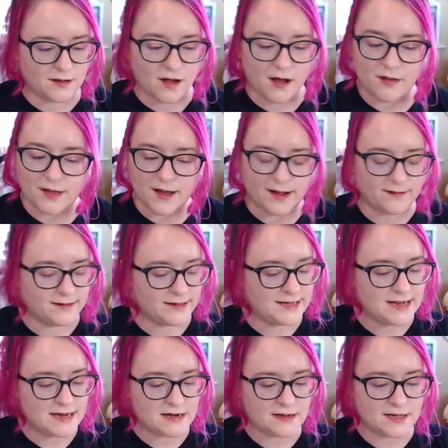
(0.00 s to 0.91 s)
that
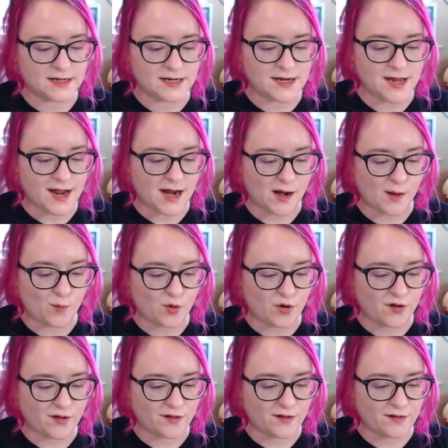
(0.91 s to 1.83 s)
neat
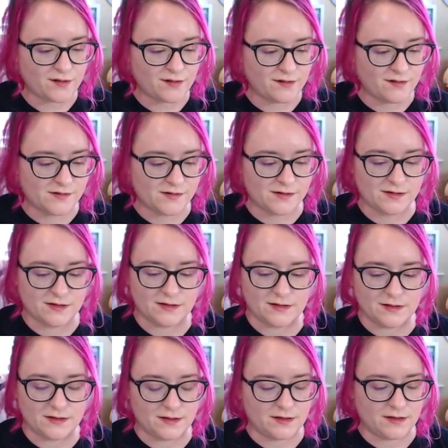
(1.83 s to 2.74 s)
Kadabra,
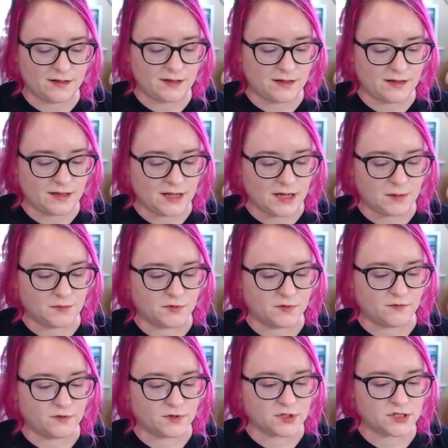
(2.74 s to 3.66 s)
a
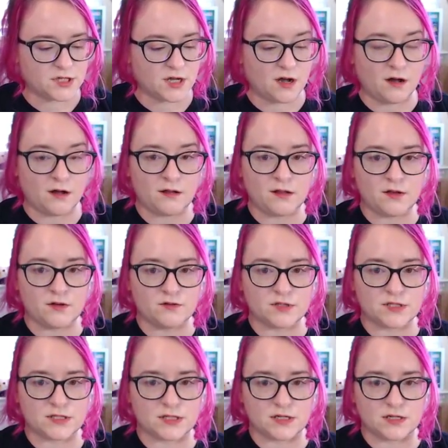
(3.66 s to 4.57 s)
reverse holo
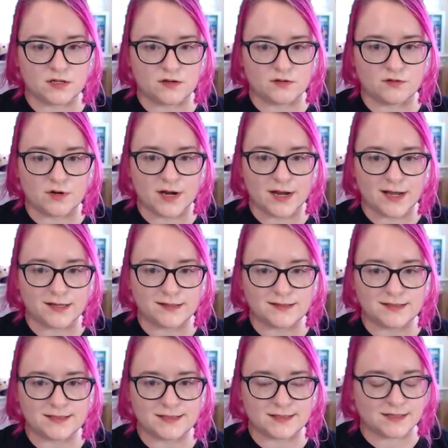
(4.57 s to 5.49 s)

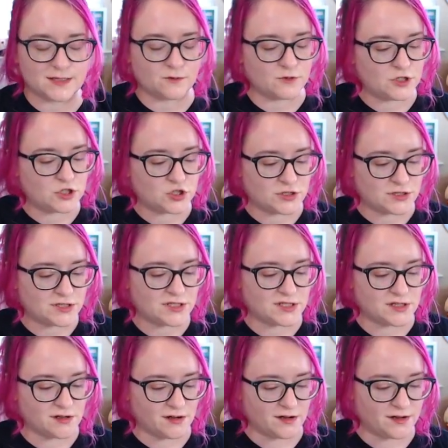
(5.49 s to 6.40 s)
Cinderace that we just
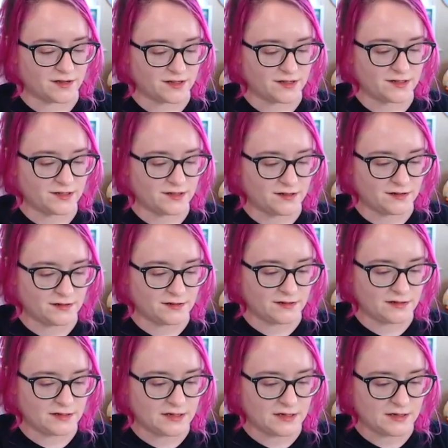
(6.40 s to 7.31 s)
saw,
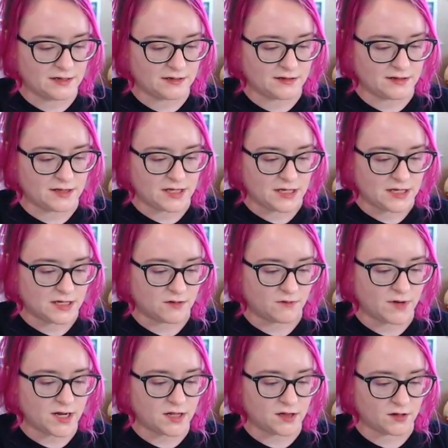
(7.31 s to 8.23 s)
the
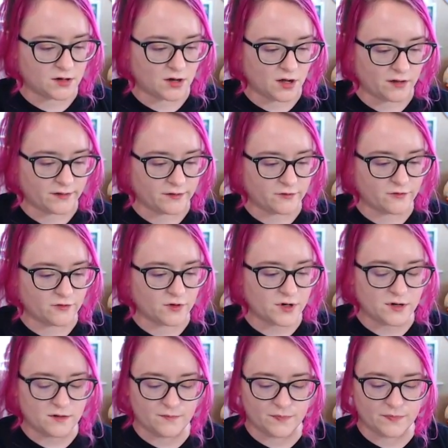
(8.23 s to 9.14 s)
regular holo for,